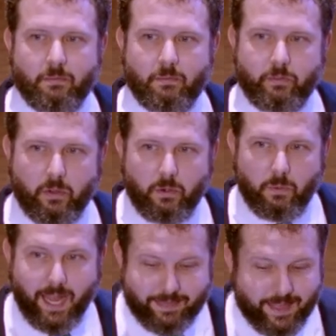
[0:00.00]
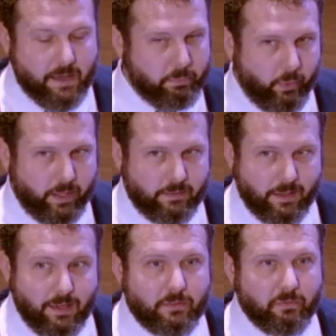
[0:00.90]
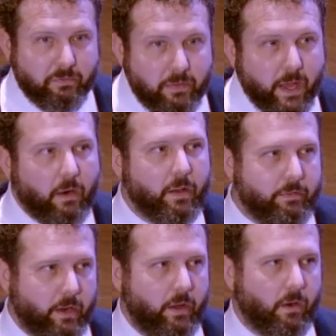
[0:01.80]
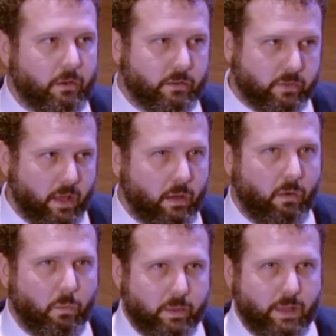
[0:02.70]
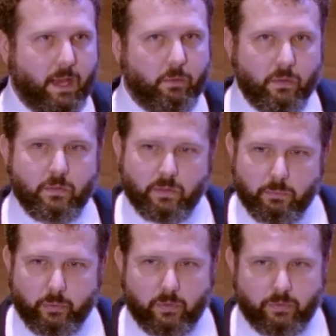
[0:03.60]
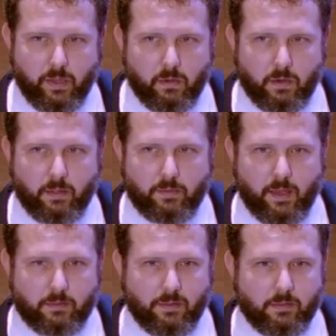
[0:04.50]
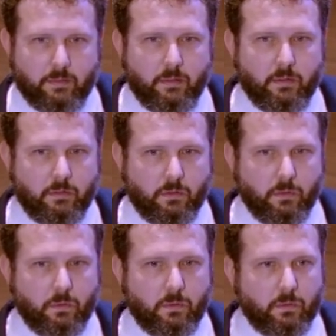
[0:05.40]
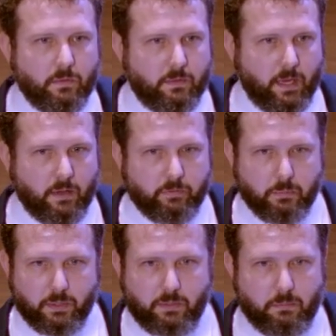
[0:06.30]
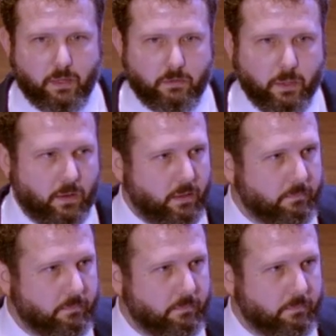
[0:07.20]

So at that point, it is very, very hard to scale without some sort of standardized access to data for building benchmarking.